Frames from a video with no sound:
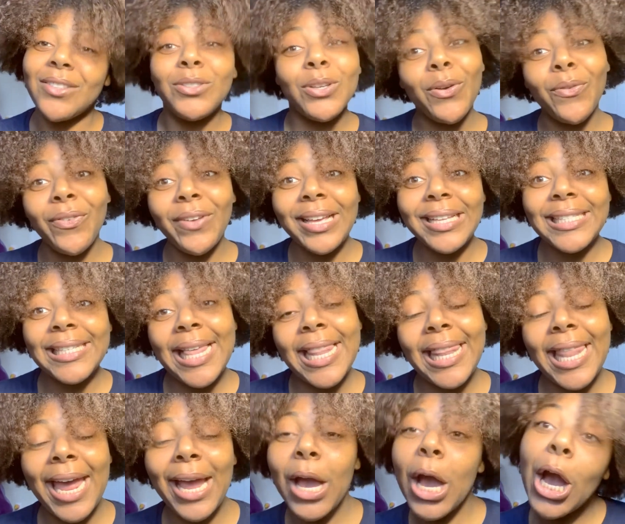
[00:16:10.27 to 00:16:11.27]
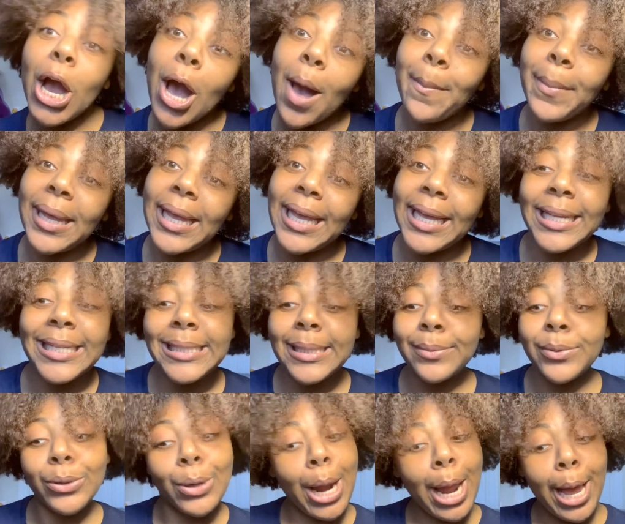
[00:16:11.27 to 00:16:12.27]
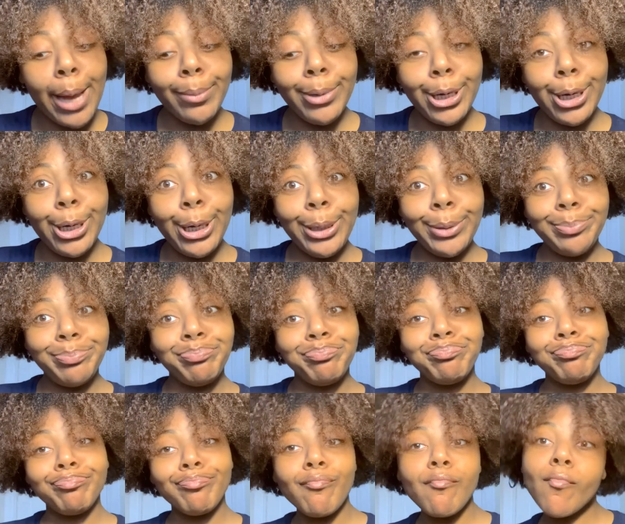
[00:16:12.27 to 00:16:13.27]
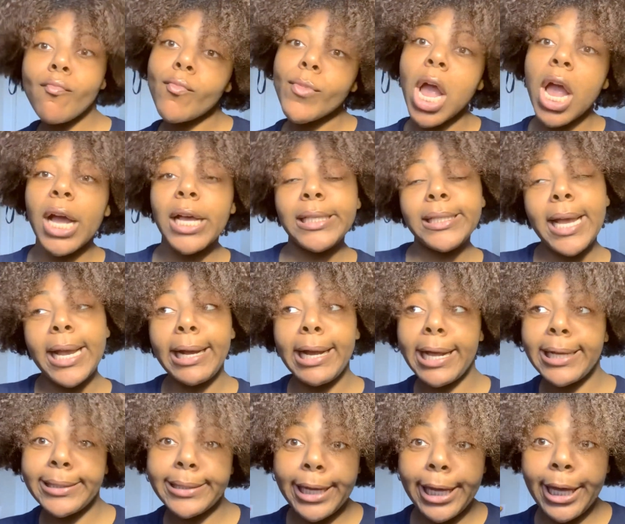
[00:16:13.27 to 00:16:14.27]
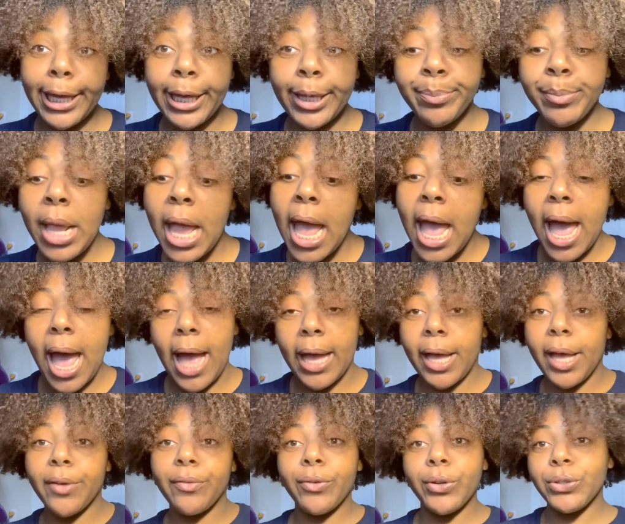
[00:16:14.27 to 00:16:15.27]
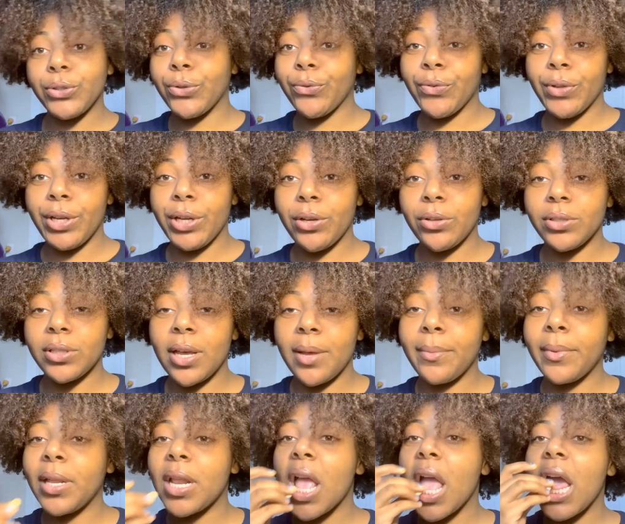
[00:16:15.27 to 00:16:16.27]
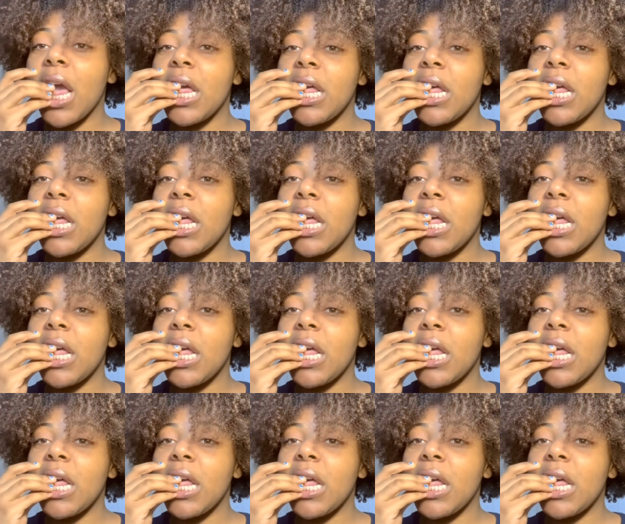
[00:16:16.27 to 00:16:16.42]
Don't forget to like, comment, and subscribe, because like I said, I got frontal videos coming.